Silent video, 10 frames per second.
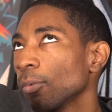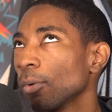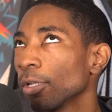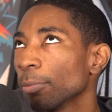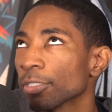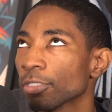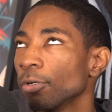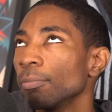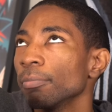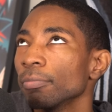well, it depends on
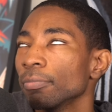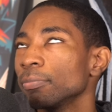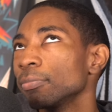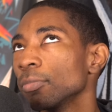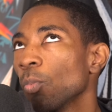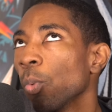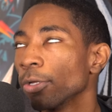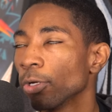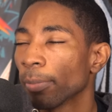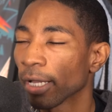your
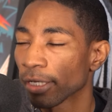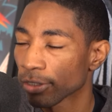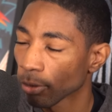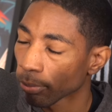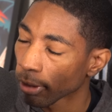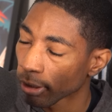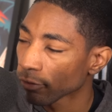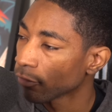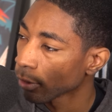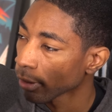what you're buying sealed
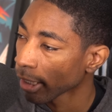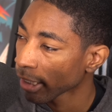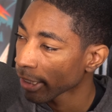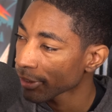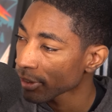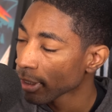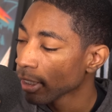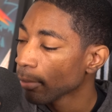product for, I guess.